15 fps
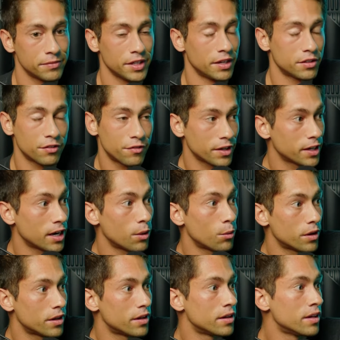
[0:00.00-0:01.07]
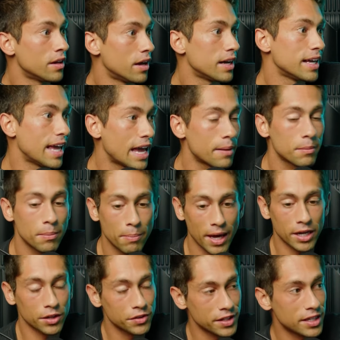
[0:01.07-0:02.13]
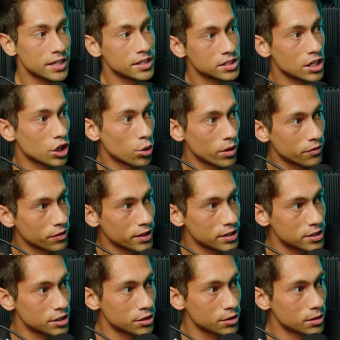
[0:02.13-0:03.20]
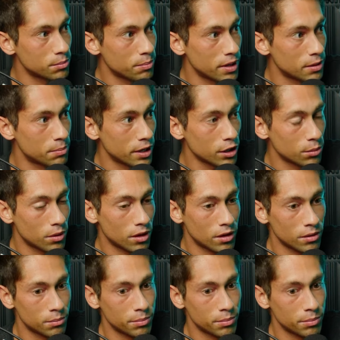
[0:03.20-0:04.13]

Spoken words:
You'll have to figure out what a game penalty is equivalent to in pickleball.